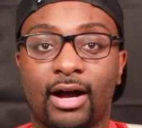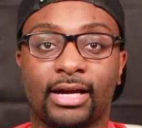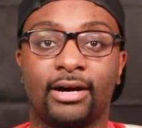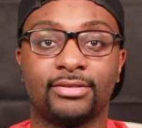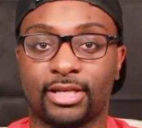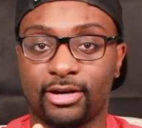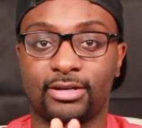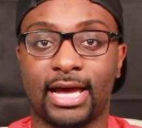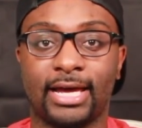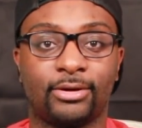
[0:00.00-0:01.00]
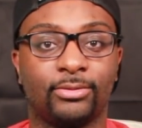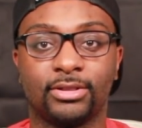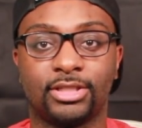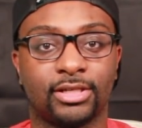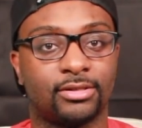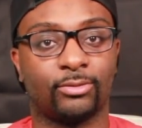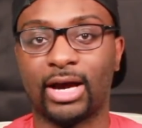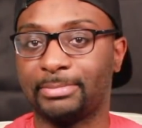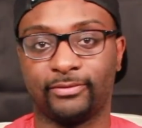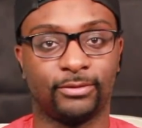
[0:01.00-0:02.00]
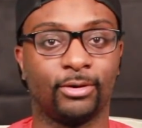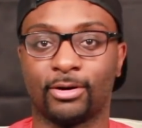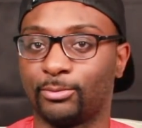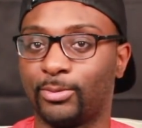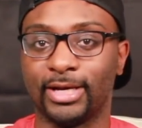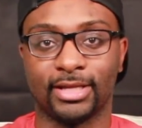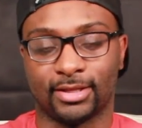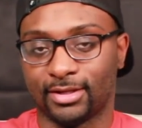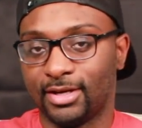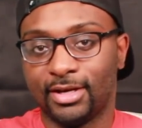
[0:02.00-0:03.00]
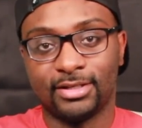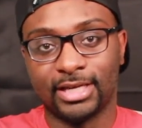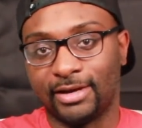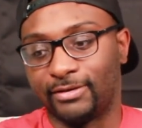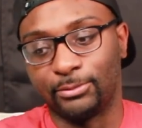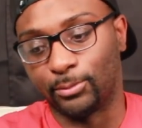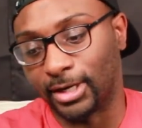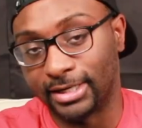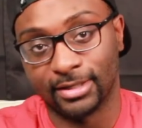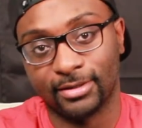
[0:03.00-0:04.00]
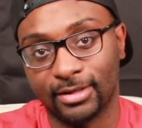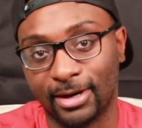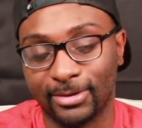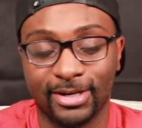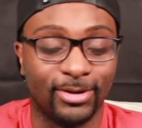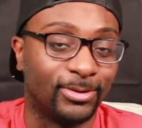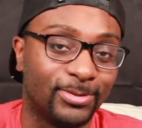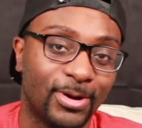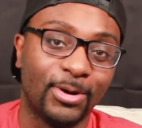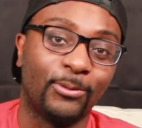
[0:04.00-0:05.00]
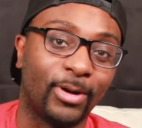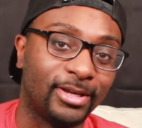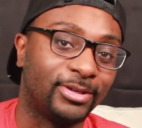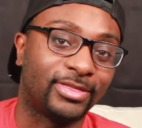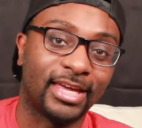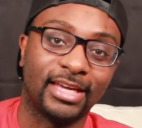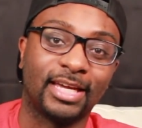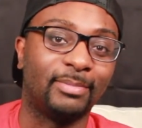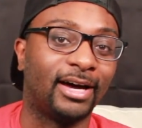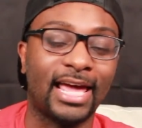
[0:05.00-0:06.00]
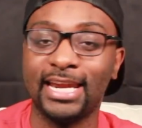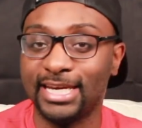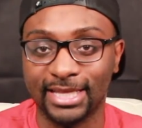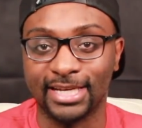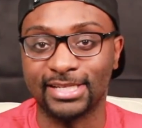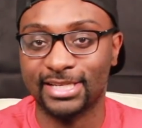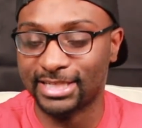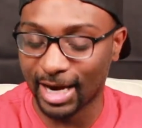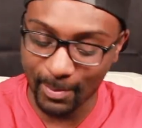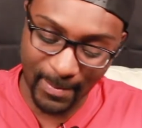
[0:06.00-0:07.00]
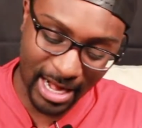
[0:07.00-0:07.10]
knockout? Zakir Naik will just wipe the floor with David Wood. I don't know what you think about any of this down